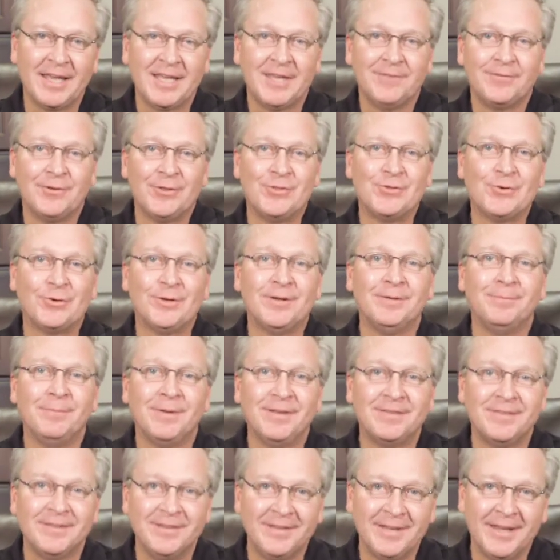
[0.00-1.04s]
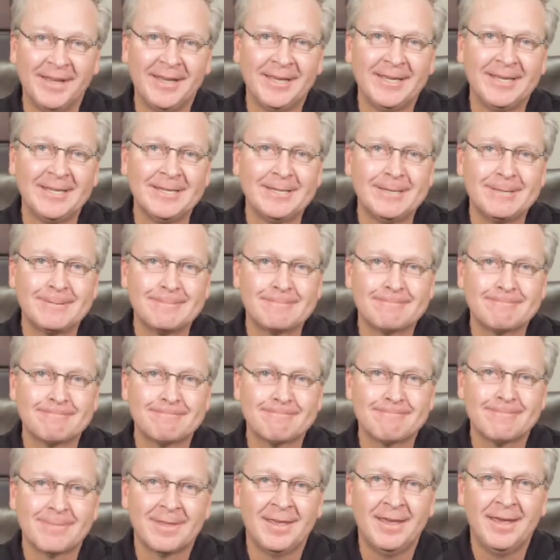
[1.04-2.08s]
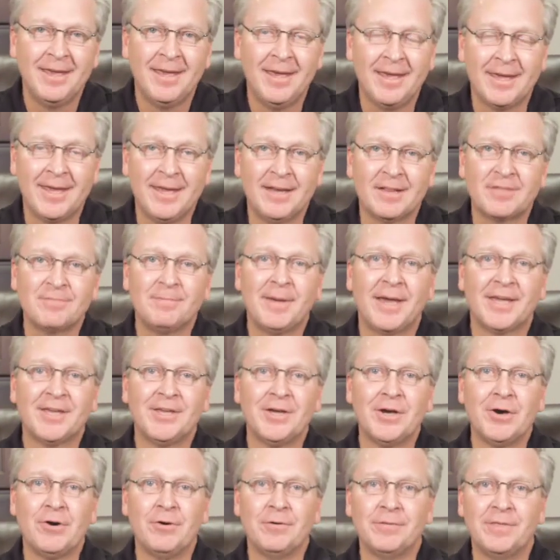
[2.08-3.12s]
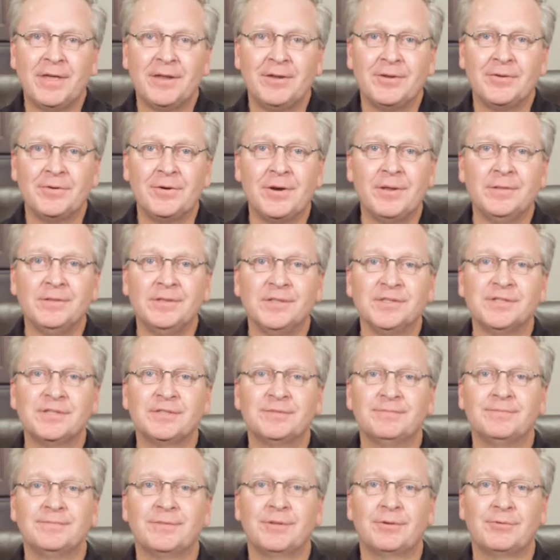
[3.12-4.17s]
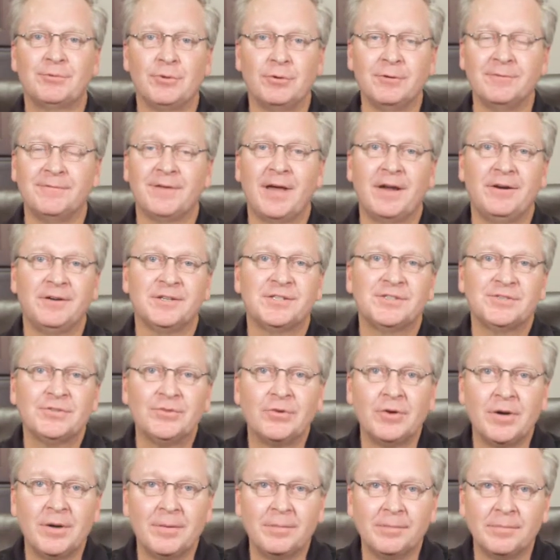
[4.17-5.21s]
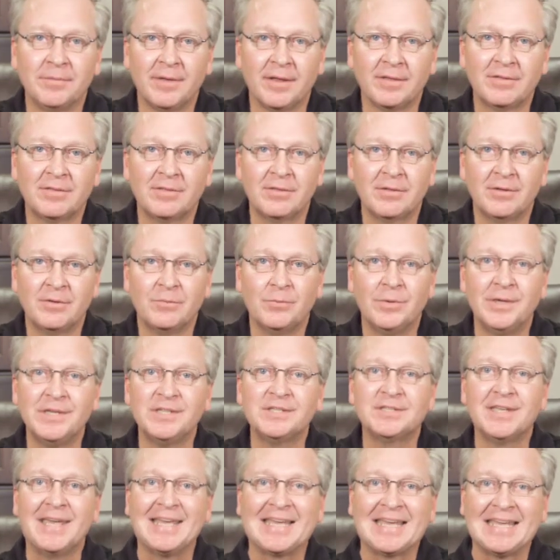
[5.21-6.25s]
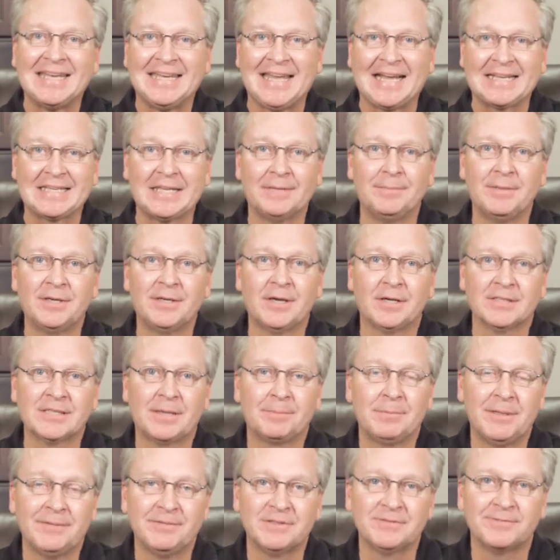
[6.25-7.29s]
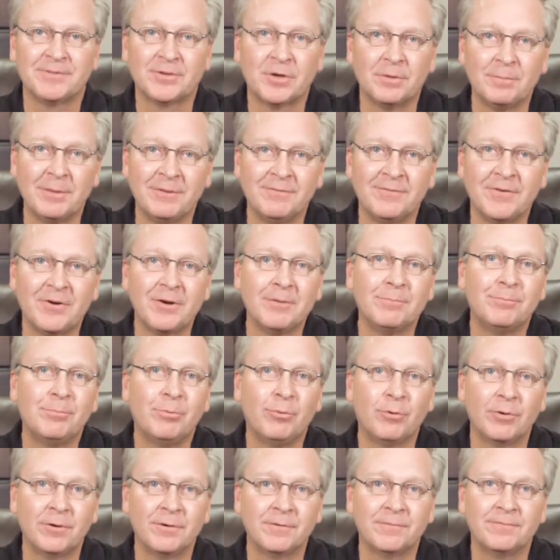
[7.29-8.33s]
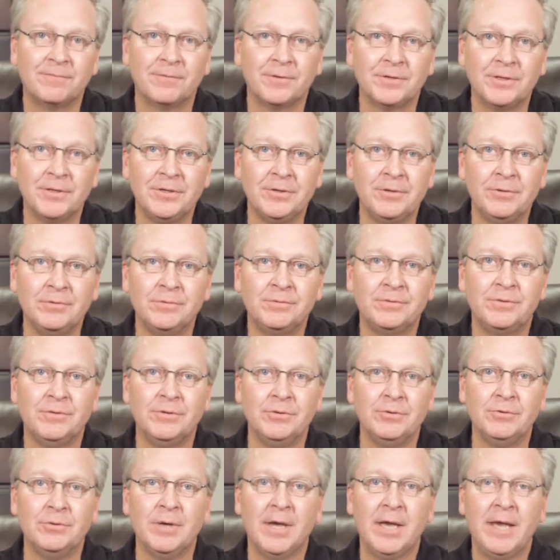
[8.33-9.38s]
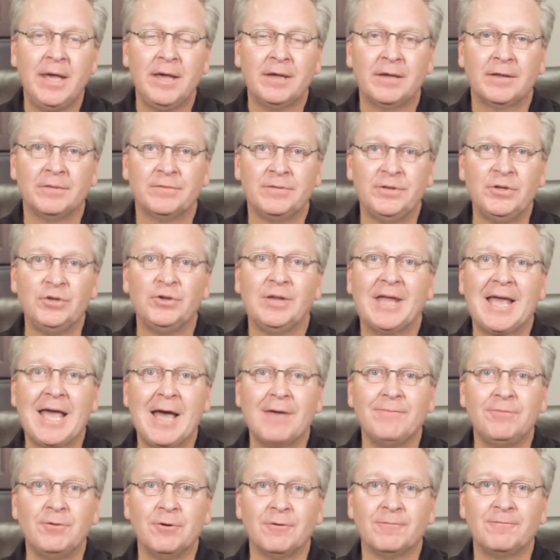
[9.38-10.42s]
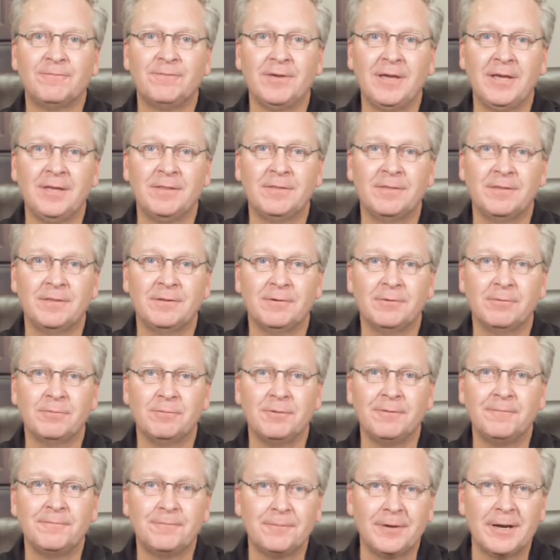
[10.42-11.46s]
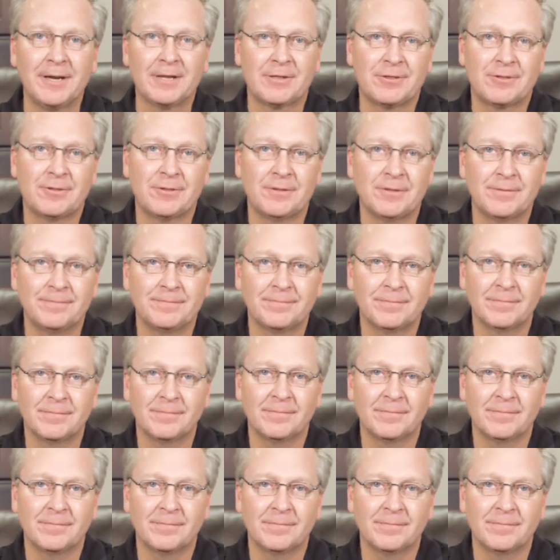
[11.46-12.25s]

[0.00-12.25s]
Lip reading: Thank you for joining me today. Again, it's my goal that during this coronavirus storm that we stay connected, because I believe it's going to be very important for you to continue to have your faith refreshed.